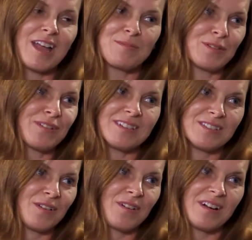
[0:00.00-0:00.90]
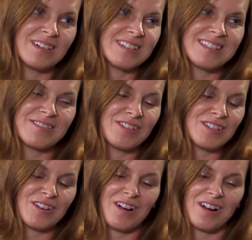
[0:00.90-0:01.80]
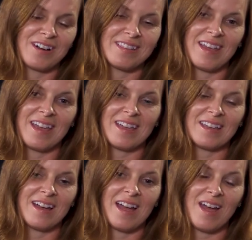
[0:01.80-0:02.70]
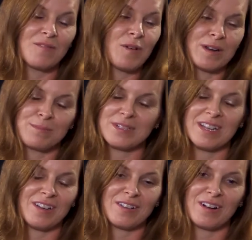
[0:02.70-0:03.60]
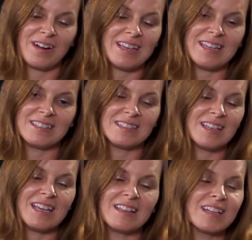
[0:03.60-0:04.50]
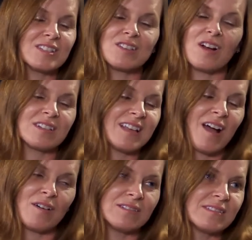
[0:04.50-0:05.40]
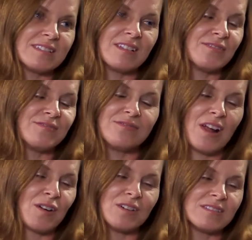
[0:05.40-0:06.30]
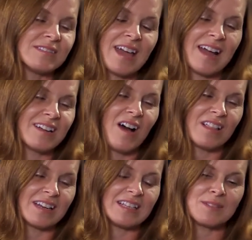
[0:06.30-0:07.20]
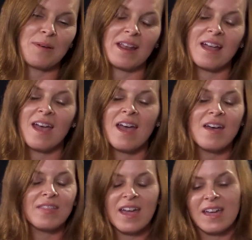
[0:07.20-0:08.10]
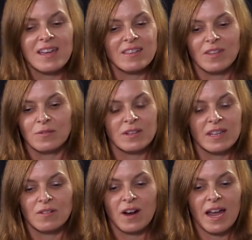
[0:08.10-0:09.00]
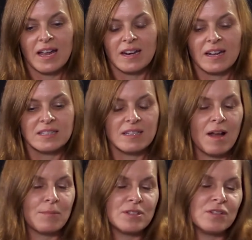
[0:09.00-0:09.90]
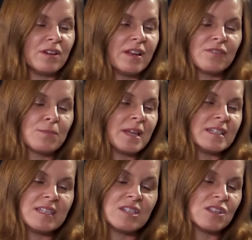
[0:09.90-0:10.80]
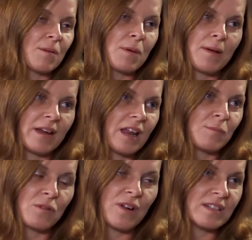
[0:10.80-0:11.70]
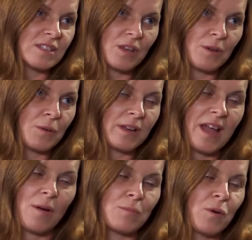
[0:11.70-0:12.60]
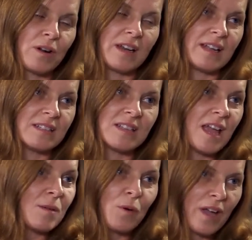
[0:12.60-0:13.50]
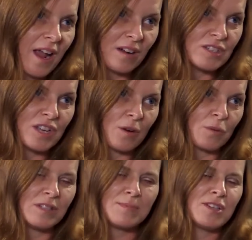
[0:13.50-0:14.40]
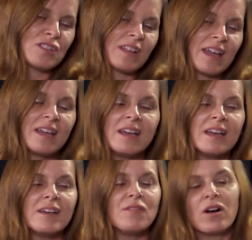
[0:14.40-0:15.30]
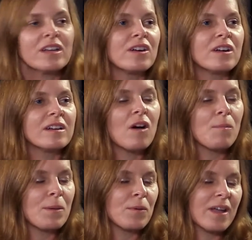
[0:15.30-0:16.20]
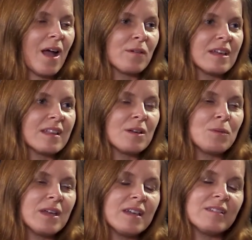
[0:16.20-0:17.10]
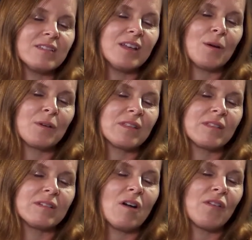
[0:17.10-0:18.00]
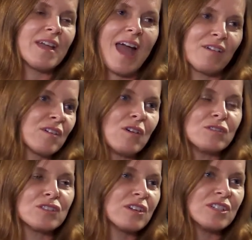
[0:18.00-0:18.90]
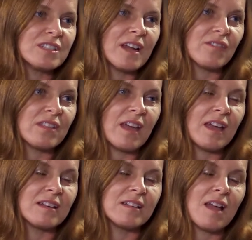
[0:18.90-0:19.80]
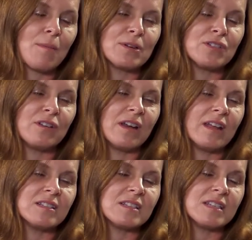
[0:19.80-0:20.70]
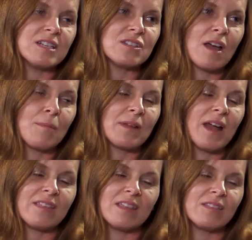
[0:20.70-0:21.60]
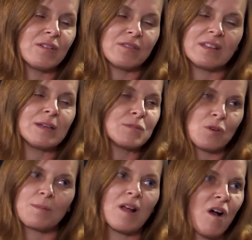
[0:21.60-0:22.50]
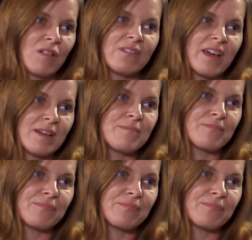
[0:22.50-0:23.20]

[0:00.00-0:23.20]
animal rescuers for sure. I have one in particular, and he like stalks out feral cat colonies, but they're really great, and it's an opportunity for me to teach them about animal rescue and how important it is, animal care in general, especially Fauquier and Culpeper County, like we, with all the agriculture and just everything, and the opportunity to teach them, and I think they're really absorbing all of it.